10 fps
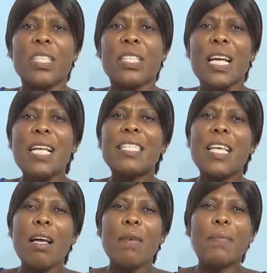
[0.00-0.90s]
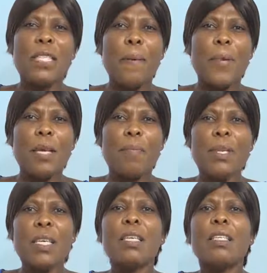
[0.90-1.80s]
that helps the
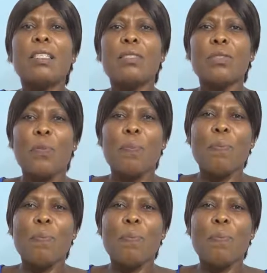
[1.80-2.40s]
baby to